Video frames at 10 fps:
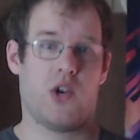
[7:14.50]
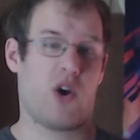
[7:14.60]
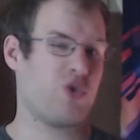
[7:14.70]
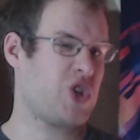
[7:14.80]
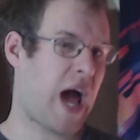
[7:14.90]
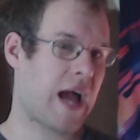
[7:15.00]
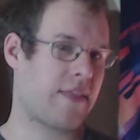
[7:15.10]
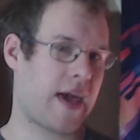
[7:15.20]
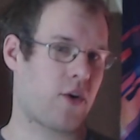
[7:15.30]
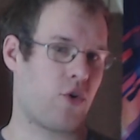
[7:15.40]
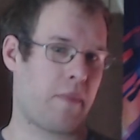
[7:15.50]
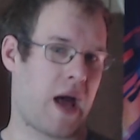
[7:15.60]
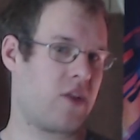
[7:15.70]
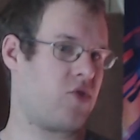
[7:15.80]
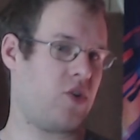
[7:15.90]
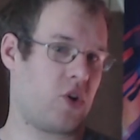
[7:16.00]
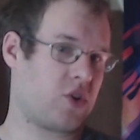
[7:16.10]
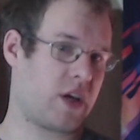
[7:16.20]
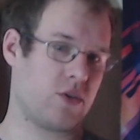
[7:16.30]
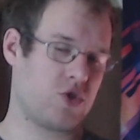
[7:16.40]
No shock. That group honestly
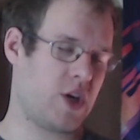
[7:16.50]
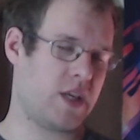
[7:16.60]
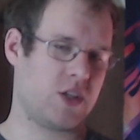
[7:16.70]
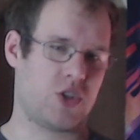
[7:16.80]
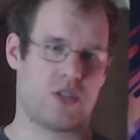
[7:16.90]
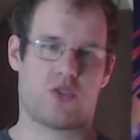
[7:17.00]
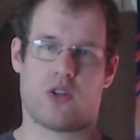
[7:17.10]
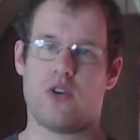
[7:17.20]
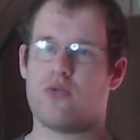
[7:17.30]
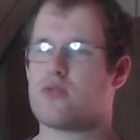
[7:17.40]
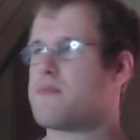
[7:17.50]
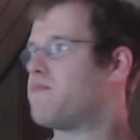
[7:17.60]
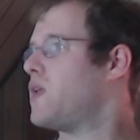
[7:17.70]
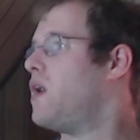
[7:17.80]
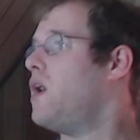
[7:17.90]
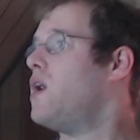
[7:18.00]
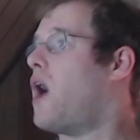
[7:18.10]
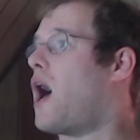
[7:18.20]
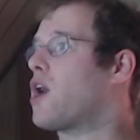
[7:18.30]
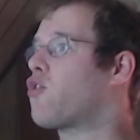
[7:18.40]
looked like it was JDG's to lose.
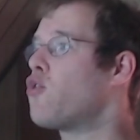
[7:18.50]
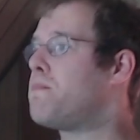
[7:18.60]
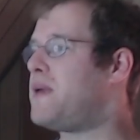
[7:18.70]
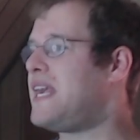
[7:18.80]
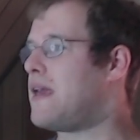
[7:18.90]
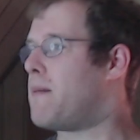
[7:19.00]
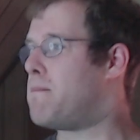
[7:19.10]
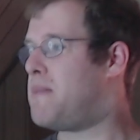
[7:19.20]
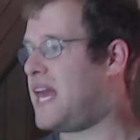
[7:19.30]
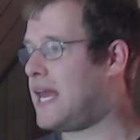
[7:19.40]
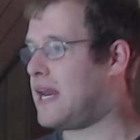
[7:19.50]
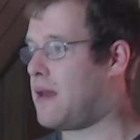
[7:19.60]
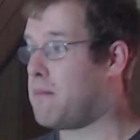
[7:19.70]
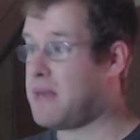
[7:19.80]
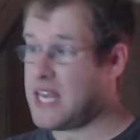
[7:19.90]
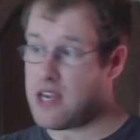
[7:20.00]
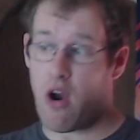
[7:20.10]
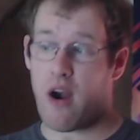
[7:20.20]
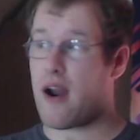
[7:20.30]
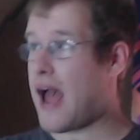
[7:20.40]
Uh, group B, Bin,
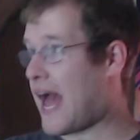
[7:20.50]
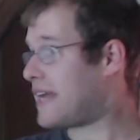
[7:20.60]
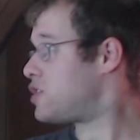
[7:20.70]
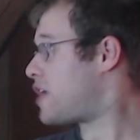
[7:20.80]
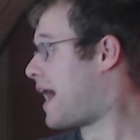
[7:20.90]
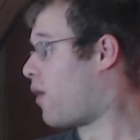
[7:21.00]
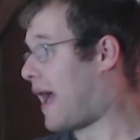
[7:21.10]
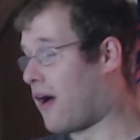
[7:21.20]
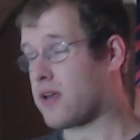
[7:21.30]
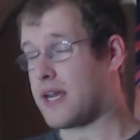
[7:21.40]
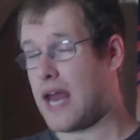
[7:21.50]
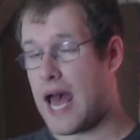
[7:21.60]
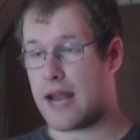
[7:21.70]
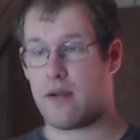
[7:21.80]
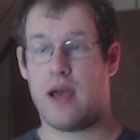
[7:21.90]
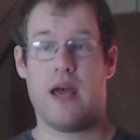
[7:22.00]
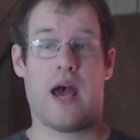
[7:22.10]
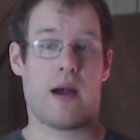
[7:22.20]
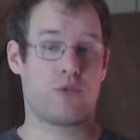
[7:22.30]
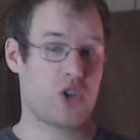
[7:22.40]
Meteor, Haichao, Elk and On.
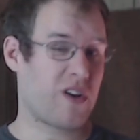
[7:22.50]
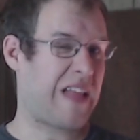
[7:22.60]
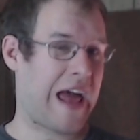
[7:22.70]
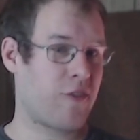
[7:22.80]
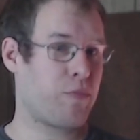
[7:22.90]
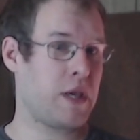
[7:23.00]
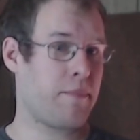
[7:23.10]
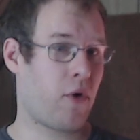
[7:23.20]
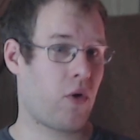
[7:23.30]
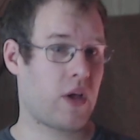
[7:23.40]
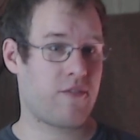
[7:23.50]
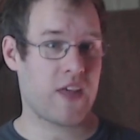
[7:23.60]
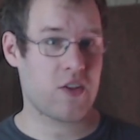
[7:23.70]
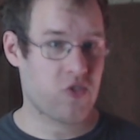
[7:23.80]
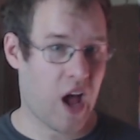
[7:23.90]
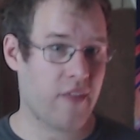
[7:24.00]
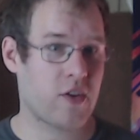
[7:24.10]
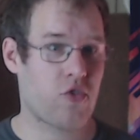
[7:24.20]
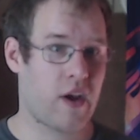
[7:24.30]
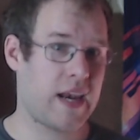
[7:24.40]
I'm sure a lot of people, if they saw
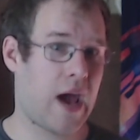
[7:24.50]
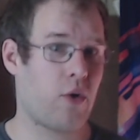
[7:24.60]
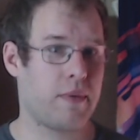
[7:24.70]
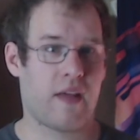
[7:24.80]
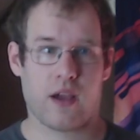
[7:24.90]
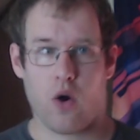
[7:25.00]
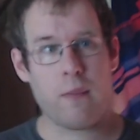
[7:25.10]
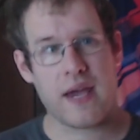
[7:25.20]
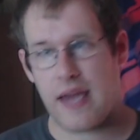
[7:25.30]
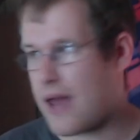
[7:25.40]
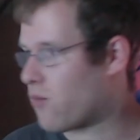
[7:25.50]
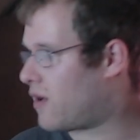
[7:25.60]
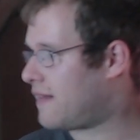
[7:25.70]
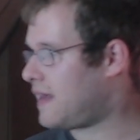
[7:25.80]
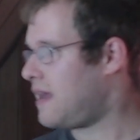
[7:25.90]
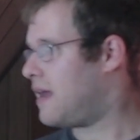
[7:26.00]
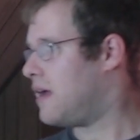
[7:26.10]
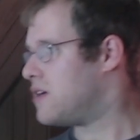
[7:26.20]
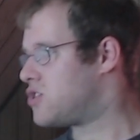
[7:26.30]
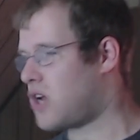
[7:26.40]
this right now, would be like, oh my god, really?
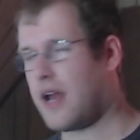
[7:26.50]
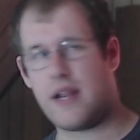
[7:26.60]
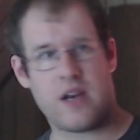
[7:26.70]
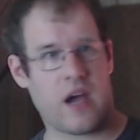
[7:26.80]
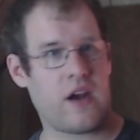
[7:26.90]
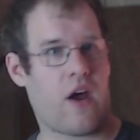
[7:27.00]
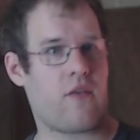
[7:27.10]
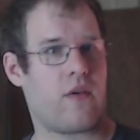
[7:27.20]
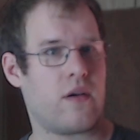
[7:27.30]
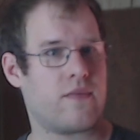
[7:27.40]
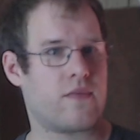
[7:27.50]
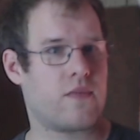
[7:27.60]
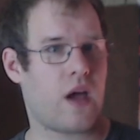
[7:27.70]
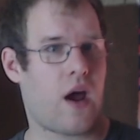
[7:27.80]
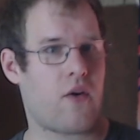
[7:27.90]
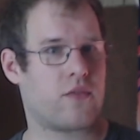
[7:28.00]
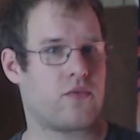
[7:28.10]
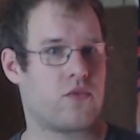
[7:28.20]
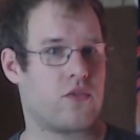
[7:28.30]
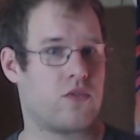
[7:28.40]
Xun and Knight aren't, aren't,
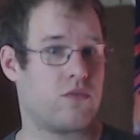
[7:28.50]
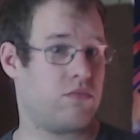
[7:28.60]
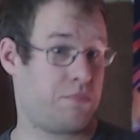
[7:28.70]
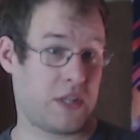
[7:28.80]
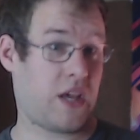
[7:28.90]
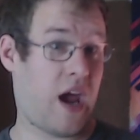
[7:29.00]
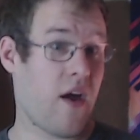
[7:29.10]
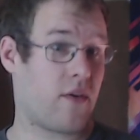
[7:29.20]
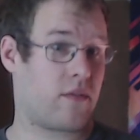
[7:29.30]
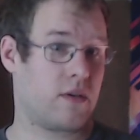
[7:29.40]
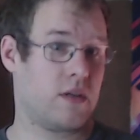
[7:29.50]
but they aren't.